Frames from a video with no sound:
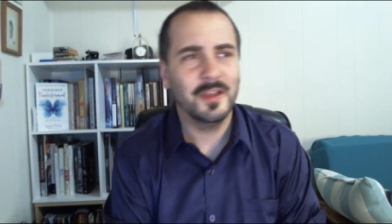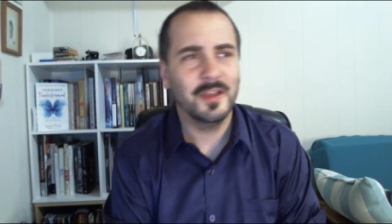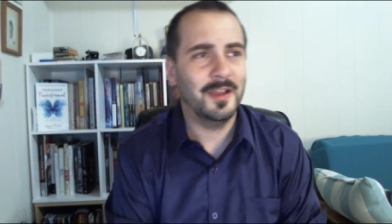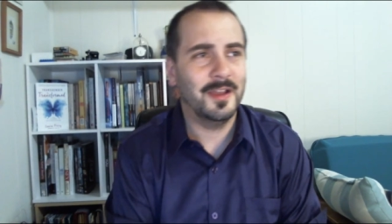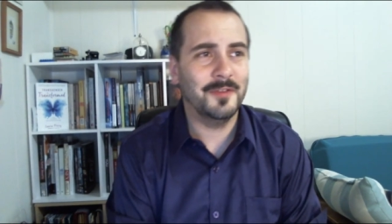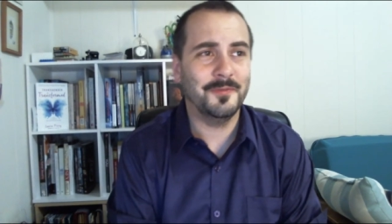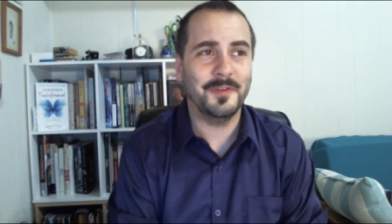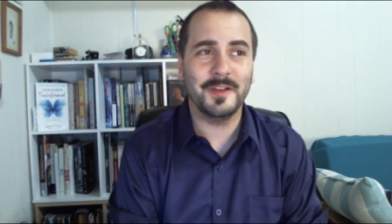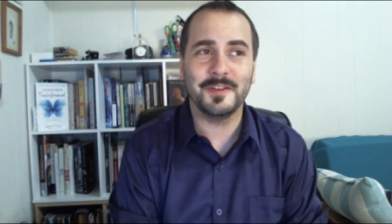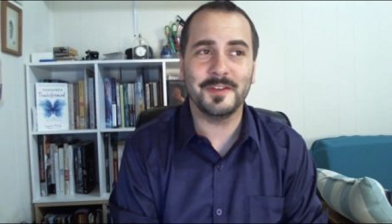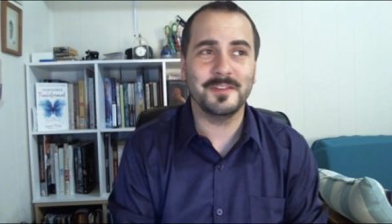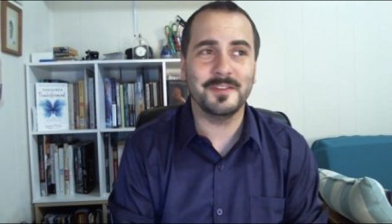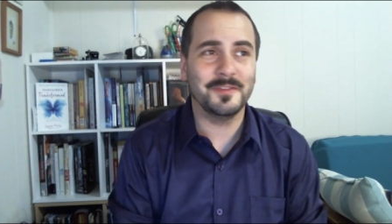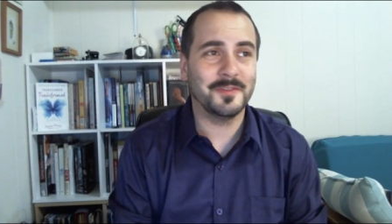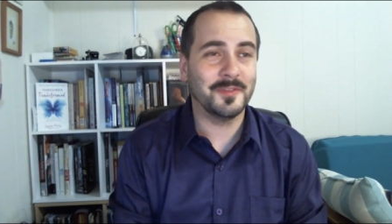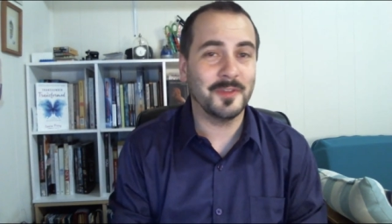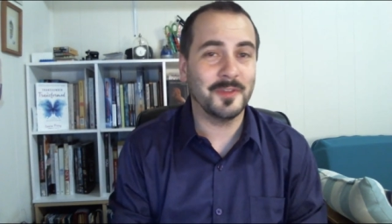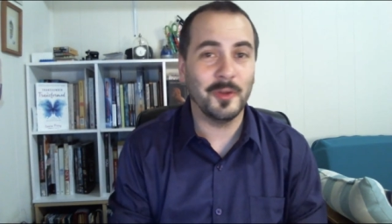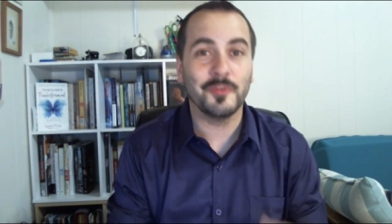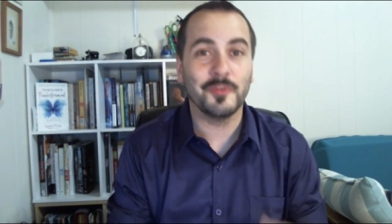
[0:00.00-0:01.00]
In fact,
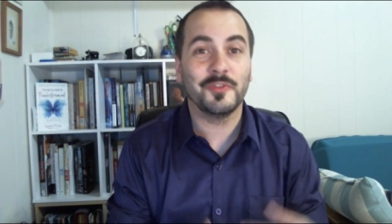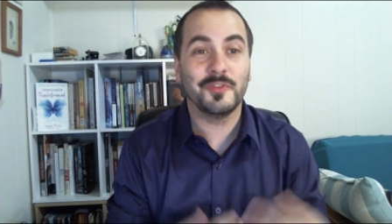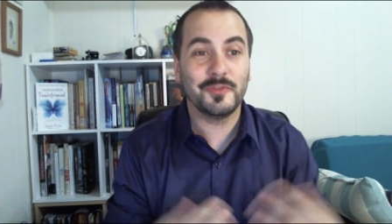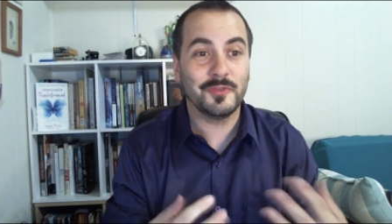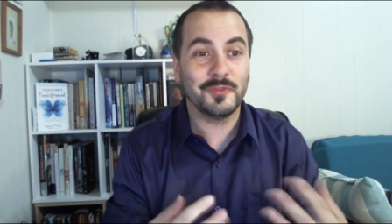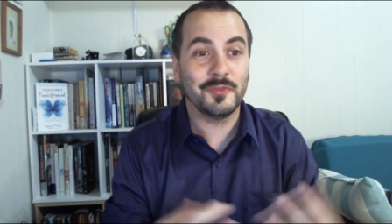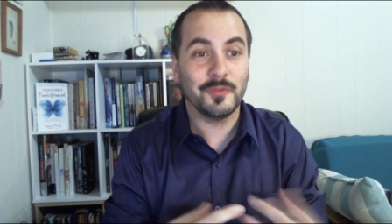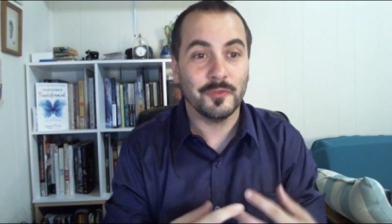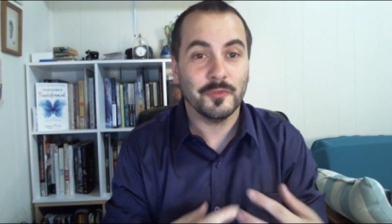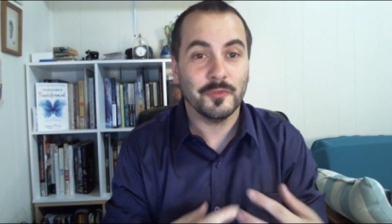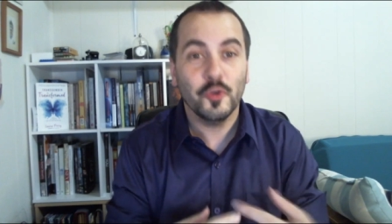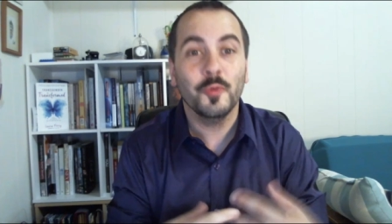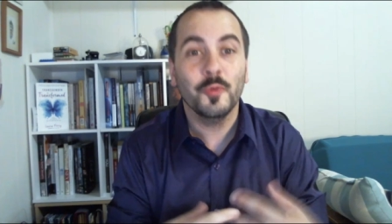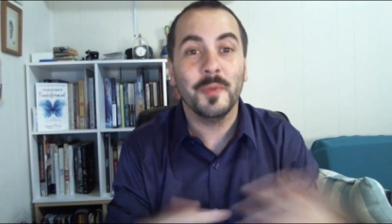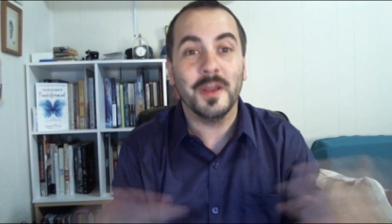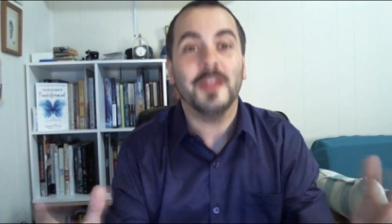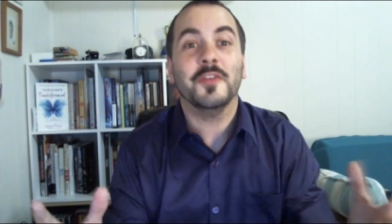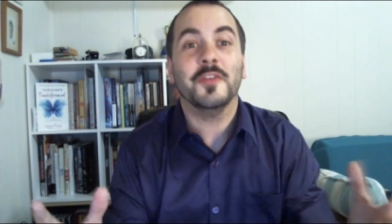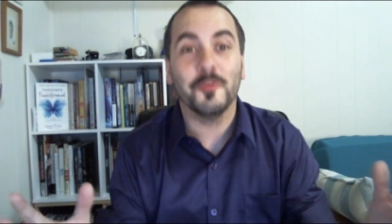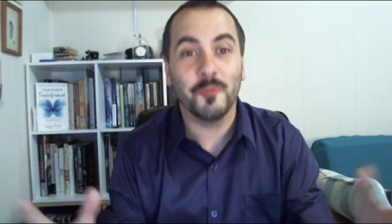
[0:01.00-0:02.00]
there's too
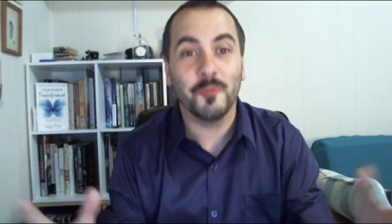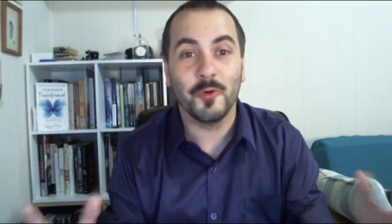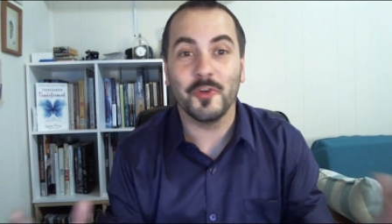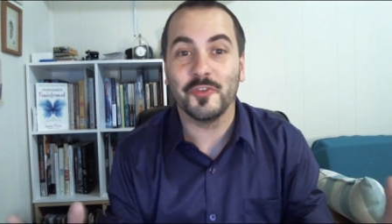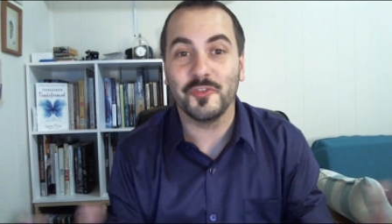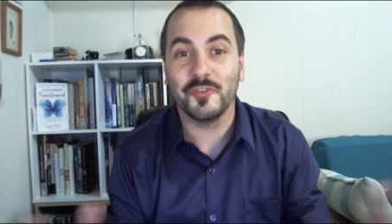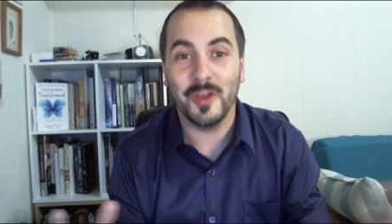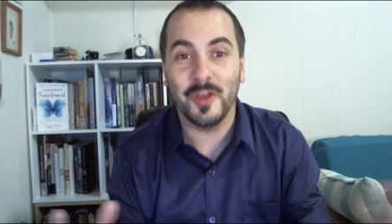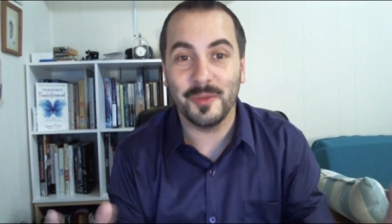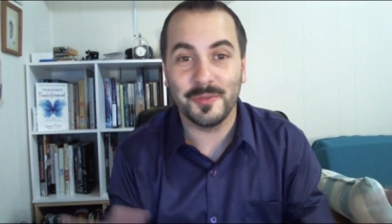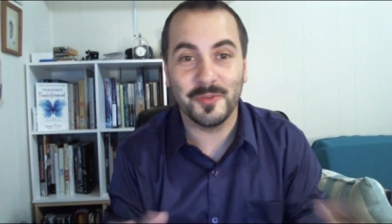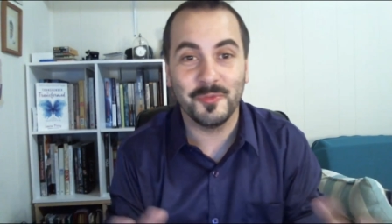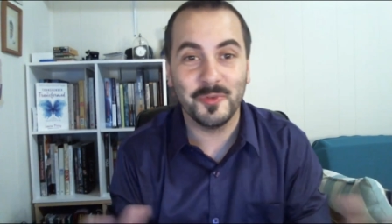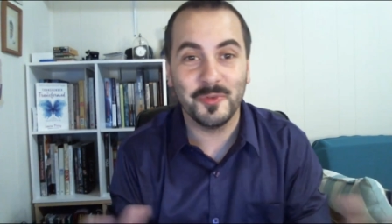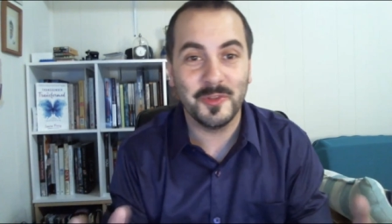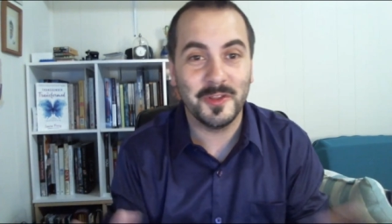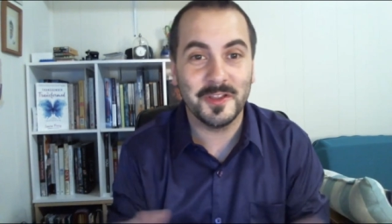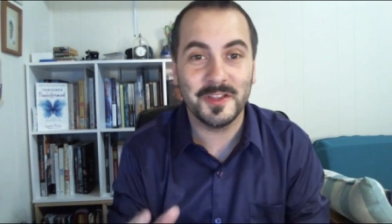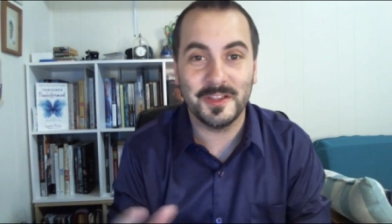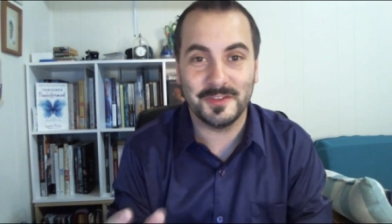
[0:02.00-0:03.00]
many good workshops, and we
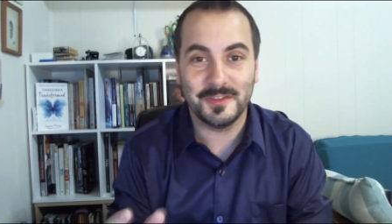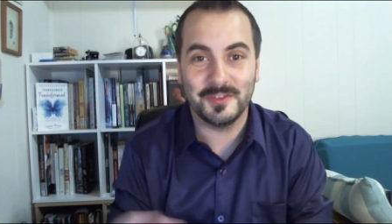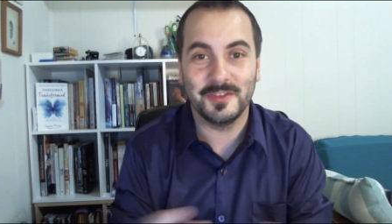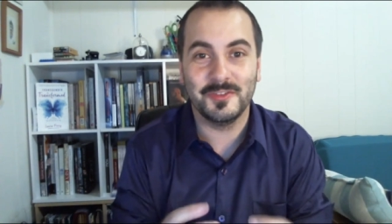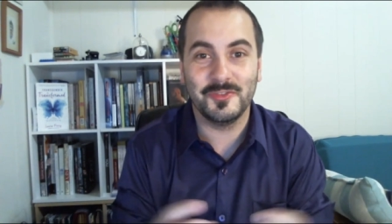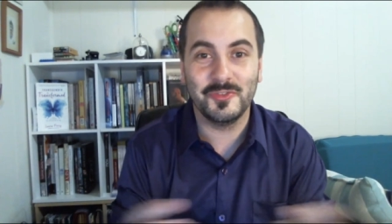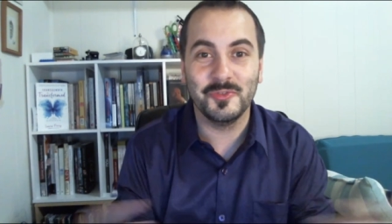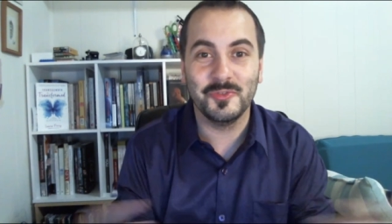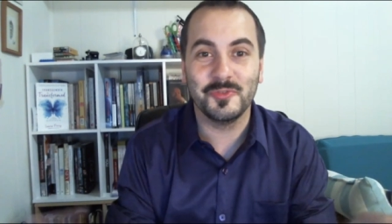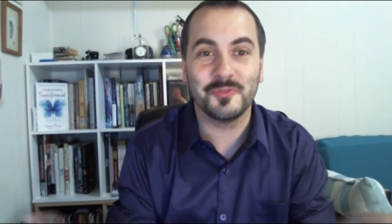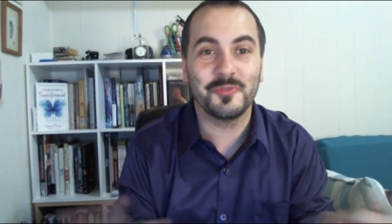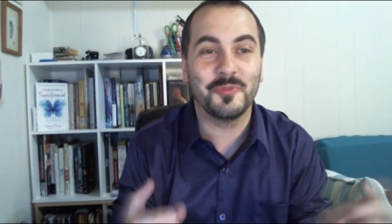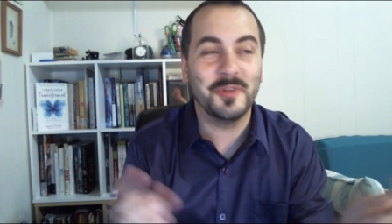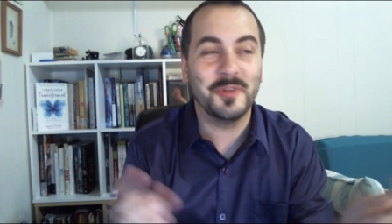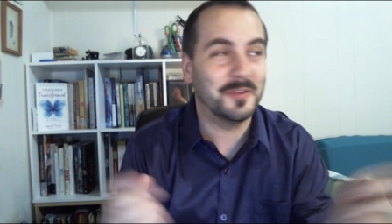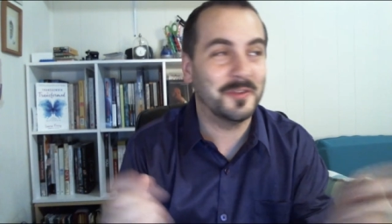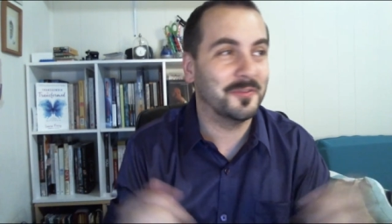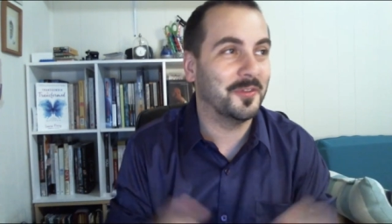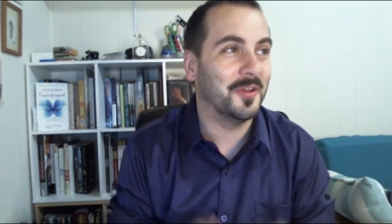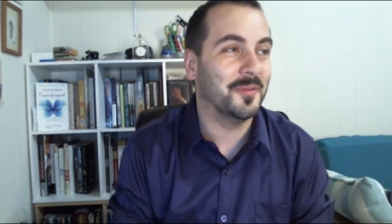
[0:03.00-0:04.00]
only get to choose three
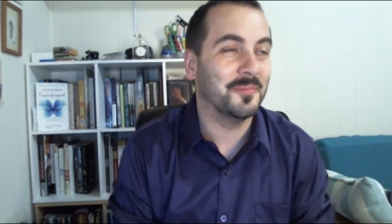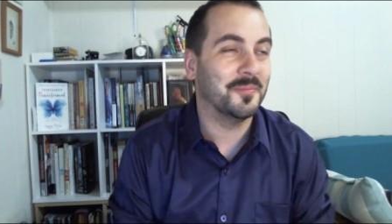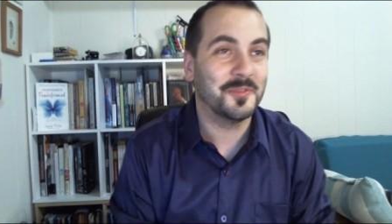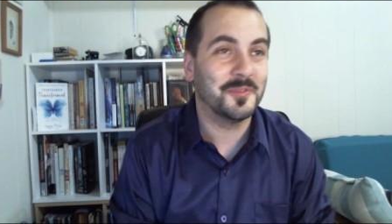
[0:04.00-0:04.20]
of them.